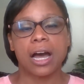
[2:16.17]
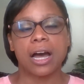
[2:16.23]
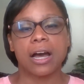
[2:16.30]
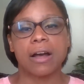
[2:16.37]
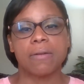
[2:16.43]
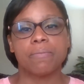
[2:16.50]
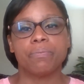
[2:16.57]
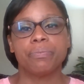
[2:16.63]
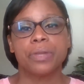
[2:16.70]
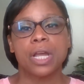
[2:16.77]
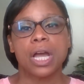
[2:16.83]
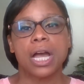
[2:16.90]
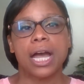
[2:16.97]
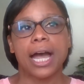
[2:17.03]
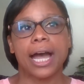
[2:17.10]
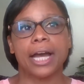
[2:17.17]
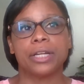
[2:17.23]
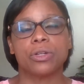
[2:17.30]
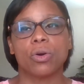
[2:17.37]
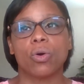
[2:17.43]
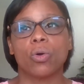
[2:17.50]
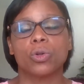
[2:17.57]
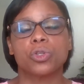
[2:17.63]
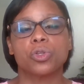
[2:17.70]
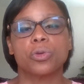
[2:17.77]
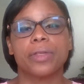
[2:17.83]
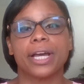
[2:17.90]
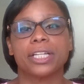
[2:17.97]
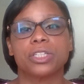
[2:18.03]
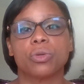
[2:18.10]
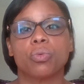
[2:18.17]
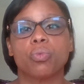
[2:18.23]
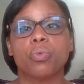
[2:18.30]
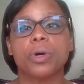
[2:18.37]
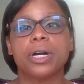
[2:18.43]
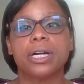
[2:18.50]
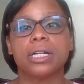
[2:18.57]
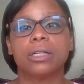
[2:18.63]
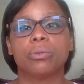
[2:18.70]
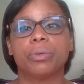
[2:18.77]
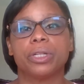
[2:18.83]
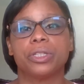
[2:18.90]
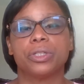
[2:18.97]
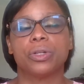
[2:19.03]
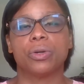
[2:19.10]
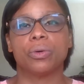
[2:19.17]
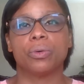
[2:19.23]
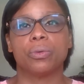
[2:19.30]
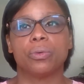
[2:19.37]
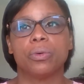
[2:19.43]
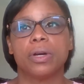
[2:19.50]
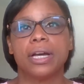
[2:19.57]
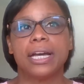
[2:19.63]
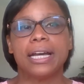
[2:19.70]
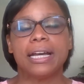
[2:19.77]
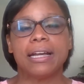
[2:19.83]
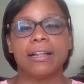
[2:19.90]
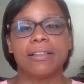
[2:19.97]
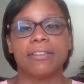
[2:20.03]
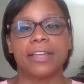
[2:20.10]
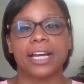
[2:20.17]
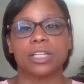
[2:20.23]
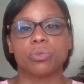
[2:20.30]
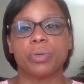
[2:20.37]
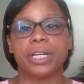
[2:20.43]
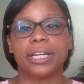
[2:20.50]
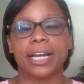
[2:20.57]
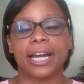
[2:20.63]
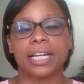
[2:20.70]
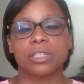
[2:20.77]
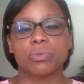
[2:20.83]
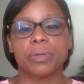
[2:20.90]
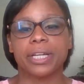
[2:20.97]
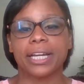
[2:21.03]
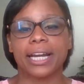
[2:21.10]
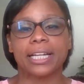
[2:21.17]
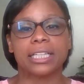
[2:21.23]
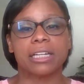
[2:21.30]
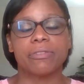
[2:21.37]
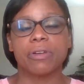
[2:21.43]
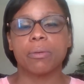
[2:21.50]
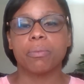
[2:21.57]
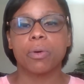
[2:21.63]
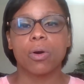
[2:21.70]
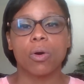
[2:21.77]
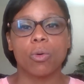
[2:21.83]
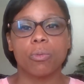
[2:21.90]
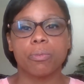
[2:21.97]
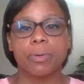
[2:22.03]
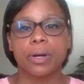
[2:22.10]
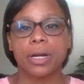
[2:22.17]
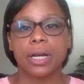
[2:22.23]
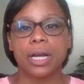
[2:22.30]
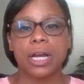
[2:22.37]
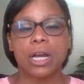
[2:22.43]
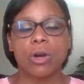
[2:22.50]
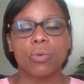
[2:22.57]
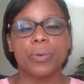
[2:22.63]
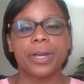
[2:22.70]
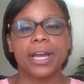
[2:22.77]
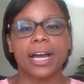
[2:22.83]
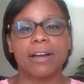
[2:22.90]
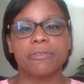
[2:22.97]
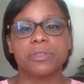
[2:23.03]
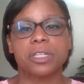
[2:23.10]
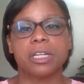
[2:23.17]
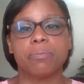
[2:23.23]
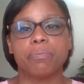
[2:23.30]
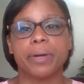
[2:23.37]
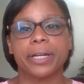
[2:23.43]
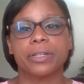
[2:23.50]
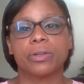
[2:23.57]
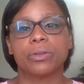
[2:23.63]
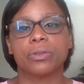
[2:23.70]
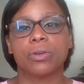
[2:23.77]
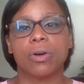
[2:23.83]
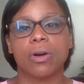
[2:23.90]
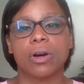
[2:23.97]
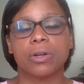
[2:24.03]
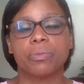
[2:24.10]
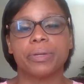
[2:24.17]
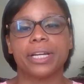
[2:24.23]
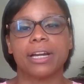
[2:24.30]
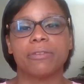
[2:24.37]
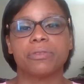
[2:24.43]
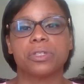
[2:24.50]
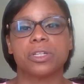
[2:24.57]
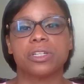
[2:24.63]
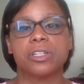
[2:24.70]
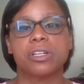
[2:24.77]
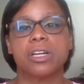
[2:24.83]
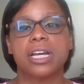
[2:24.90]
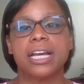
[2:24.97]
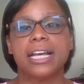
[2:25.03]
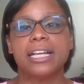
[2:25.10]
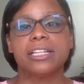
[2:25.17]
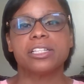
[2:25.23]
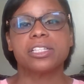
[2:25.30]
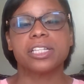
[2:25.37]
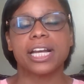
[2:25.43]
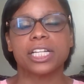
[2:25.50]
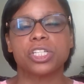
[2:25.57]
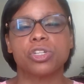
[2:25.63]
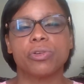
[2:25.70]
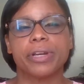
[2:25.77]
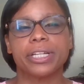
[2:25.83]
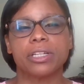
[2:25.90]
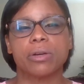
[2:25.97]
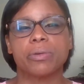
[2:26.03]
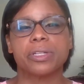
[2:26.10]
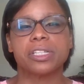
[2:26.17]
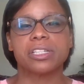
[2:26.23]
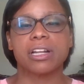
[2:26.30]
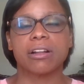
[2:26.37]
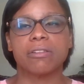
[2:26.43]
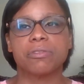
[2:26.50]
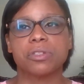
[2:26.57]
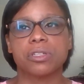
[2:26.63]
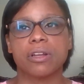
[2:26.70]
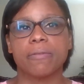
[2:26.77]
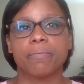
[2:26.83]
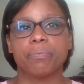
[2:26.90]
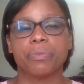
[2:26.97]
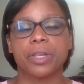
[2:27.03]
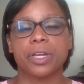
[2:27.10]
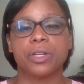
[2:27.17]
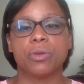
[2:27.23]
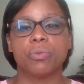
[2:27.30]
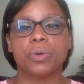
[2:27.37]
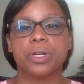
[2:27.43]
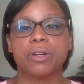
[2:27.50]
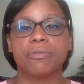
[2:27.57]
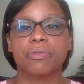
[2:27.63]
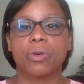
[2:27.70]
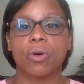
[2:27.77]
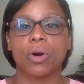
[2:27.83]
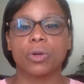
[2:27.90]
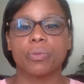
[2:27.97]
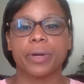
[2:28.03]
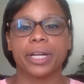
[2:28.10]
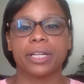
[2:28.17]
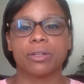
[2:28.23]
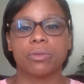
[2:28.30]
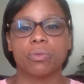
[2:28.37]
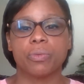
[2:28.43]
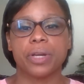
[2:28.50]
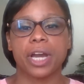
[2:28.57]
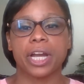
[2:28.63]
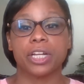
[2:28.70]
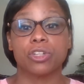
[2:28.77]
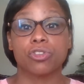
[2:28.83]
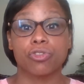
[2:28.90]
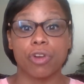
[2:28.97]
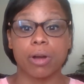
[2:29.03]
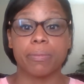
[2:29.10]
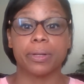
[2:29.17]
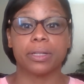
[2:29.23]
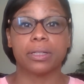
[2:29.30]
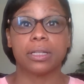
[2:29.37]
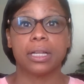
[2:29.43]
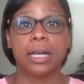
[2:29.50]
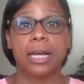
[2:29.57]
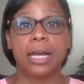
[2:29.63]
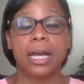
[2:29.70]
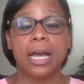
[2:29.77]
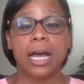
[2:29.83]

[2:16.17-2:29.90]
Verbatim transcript: Um, and also that the world will know that we can't, we can't give up hope. We have to depend on God. We have to saturate ourselves in the word of God when we are in trouble.